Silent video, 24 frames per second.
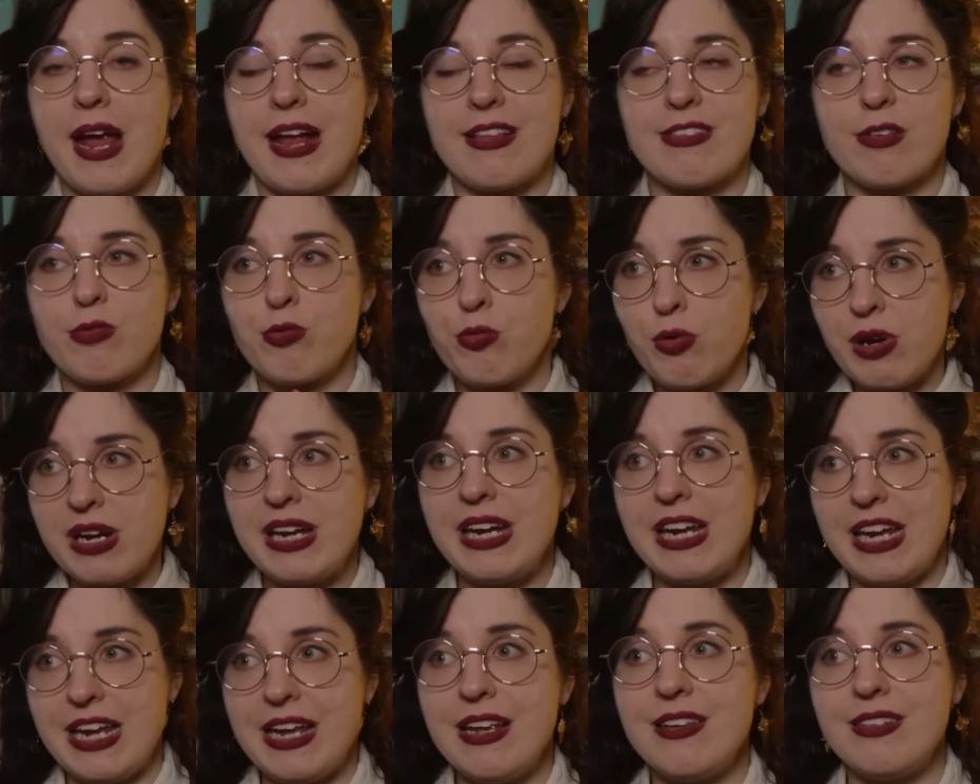it's a
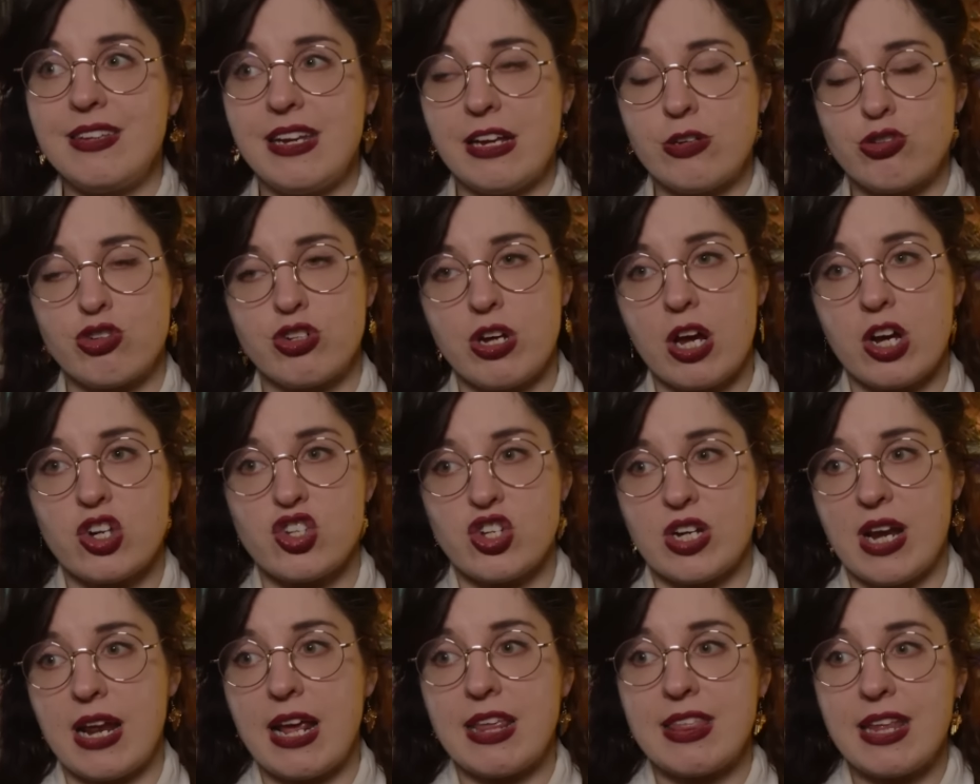really easy
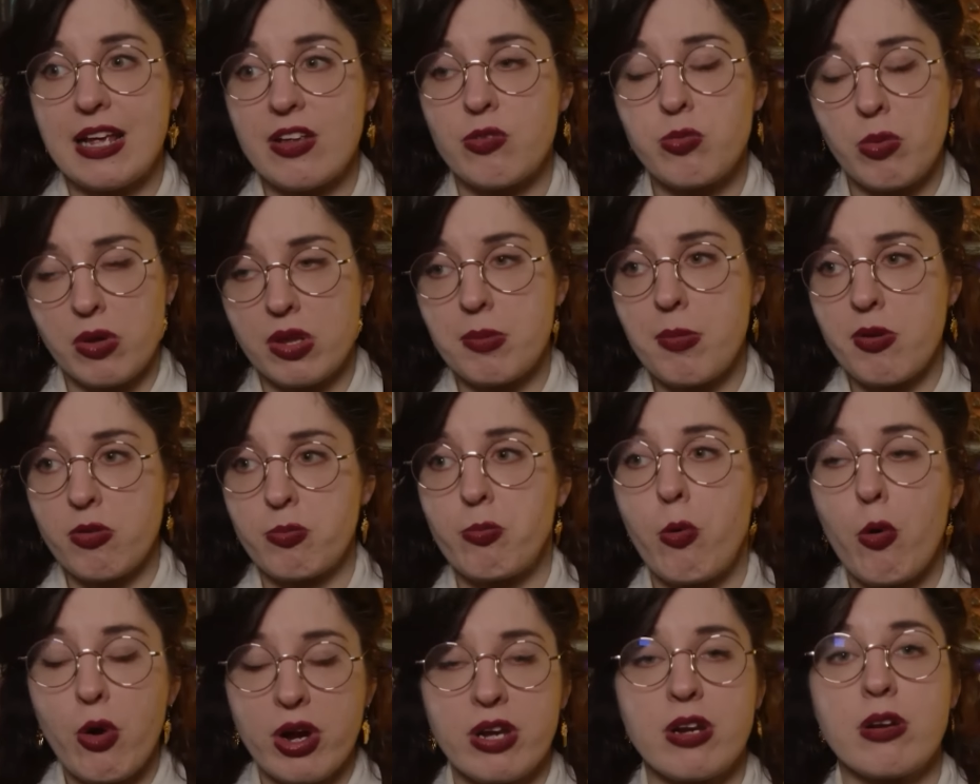introduction, and I think it's one of the
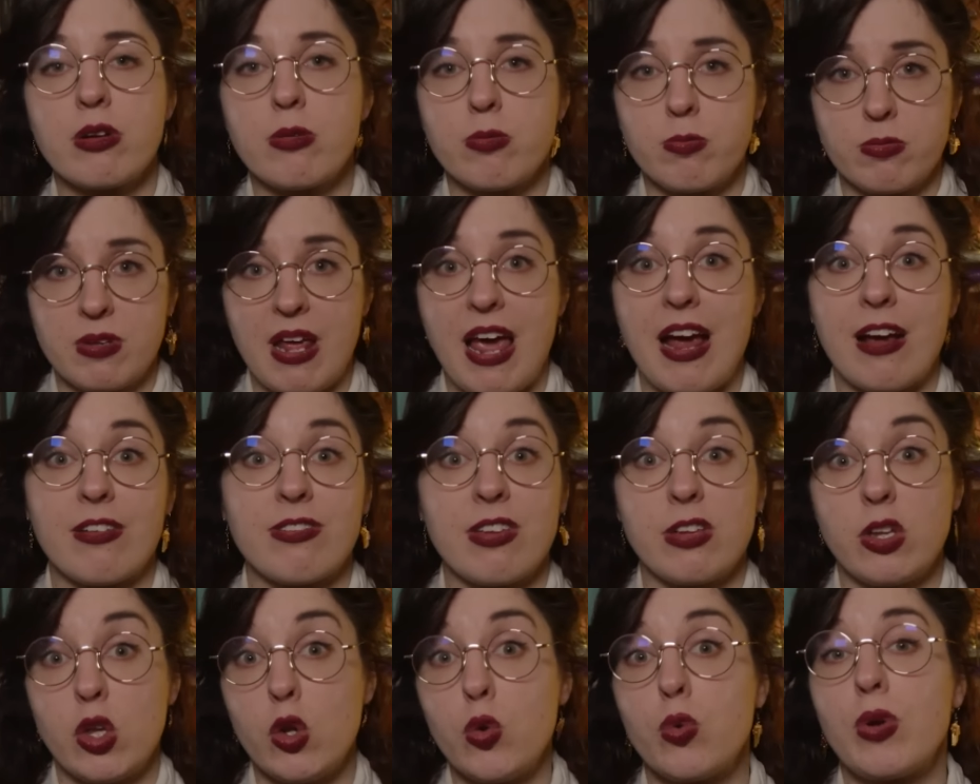most poignant
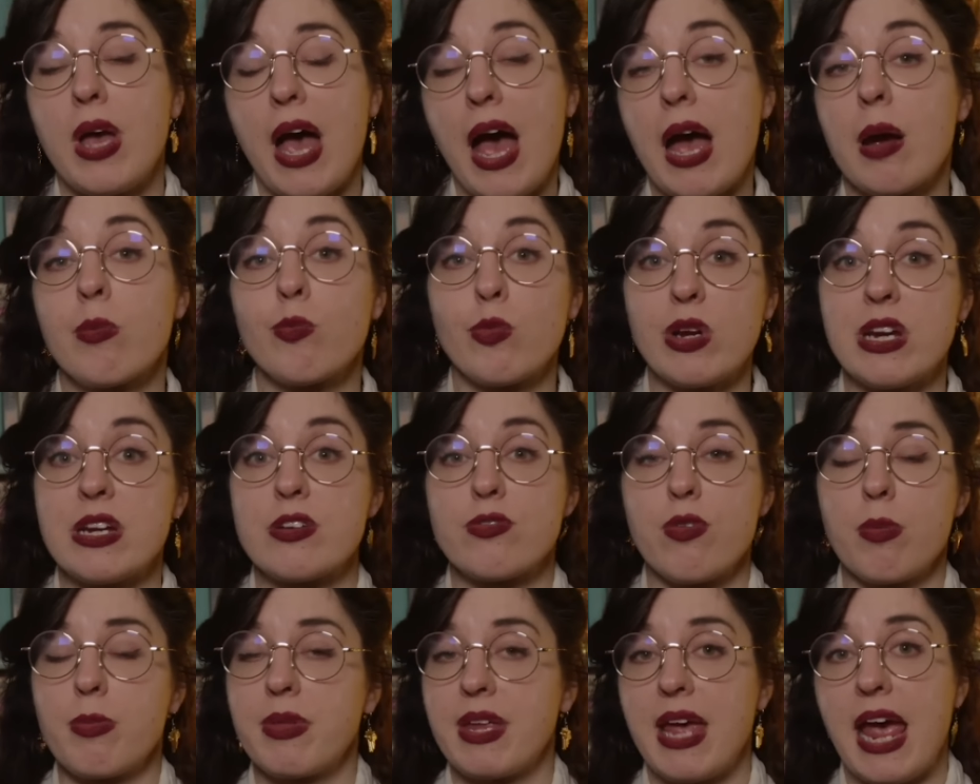texts that you can read
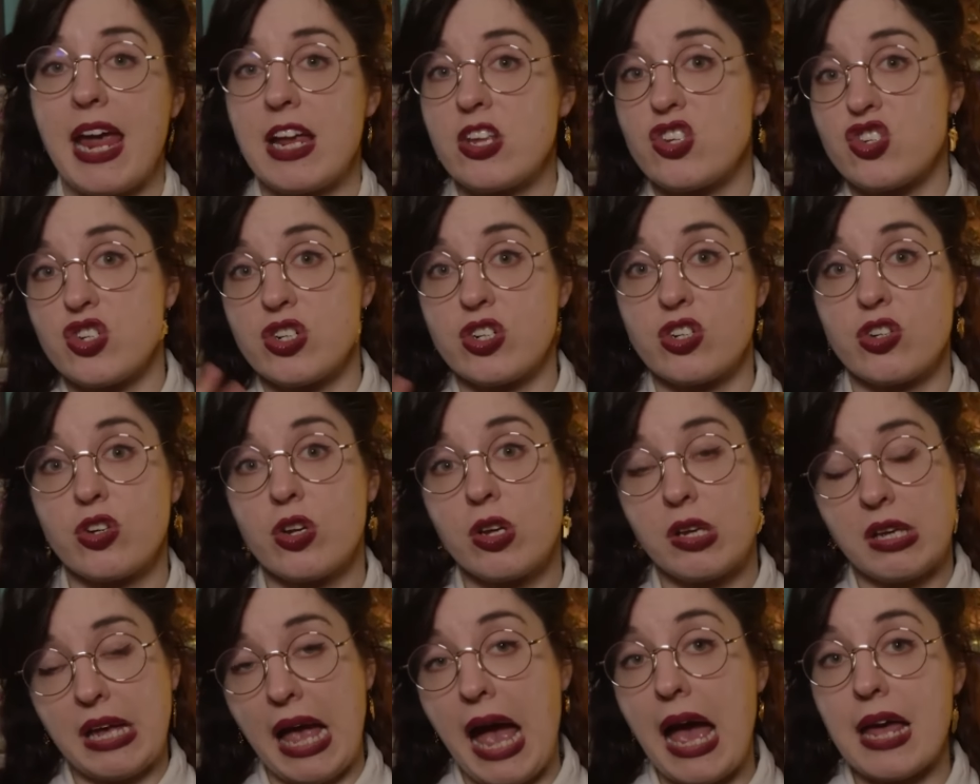from the ancient
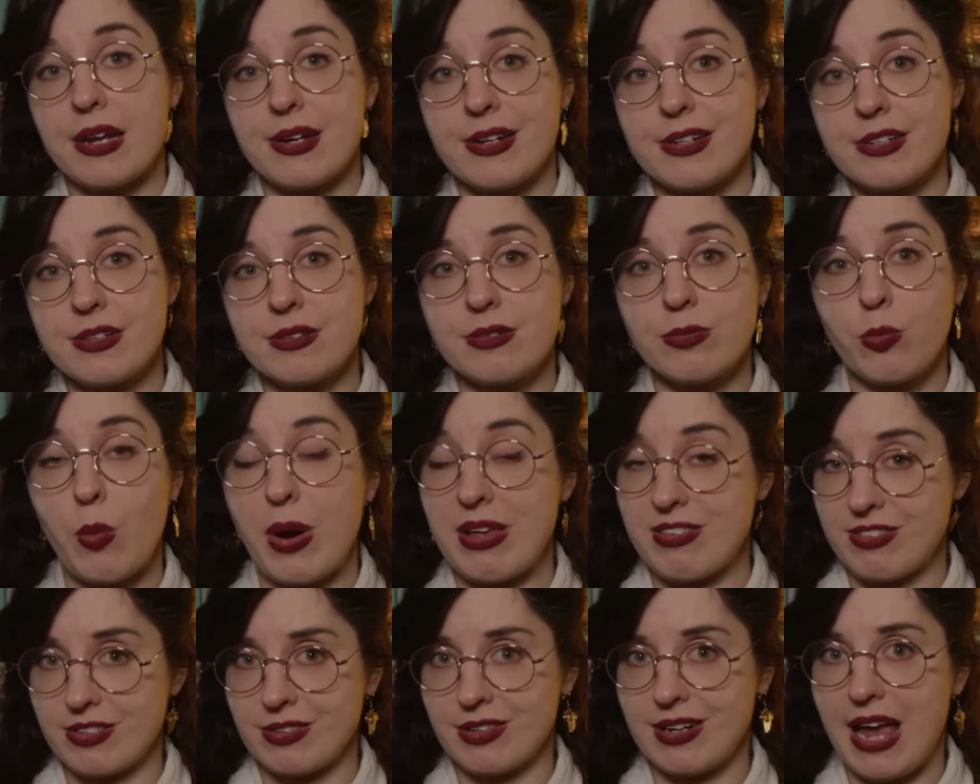canon,
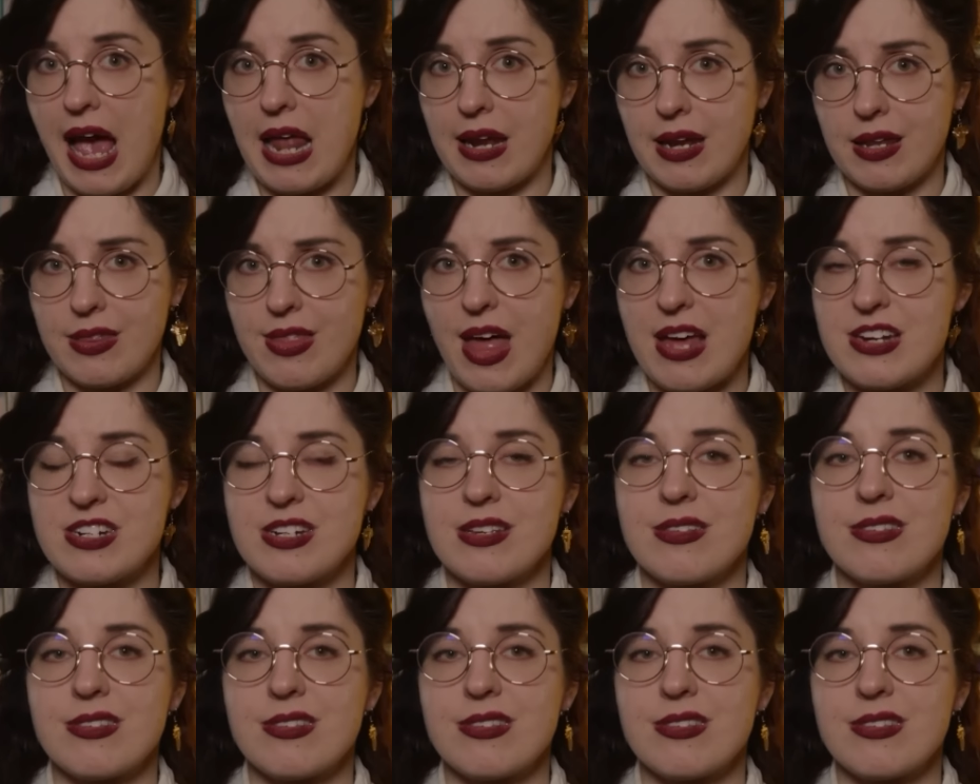Western canon that